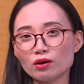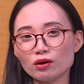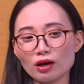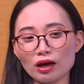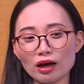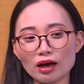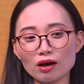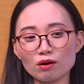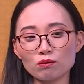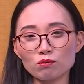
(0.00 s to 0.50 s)

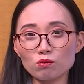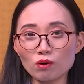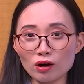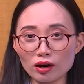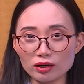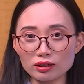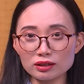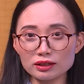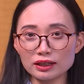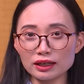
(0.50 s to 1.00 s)
uh,
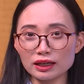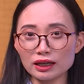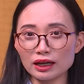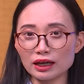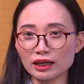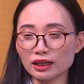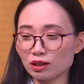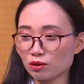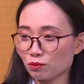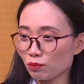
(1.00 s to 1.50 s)
words?
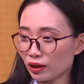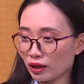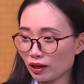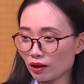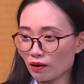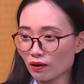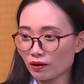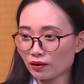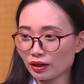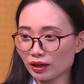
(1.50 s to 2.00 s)
In, we
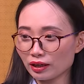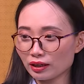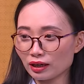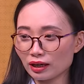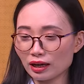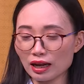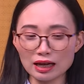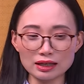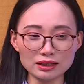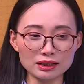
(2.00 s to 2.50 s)
learned in the
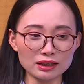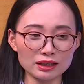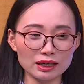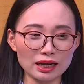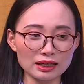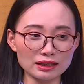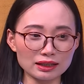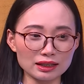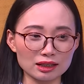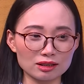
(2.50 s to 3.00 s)
last
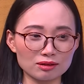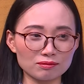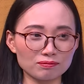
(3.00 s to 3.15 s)
lesson.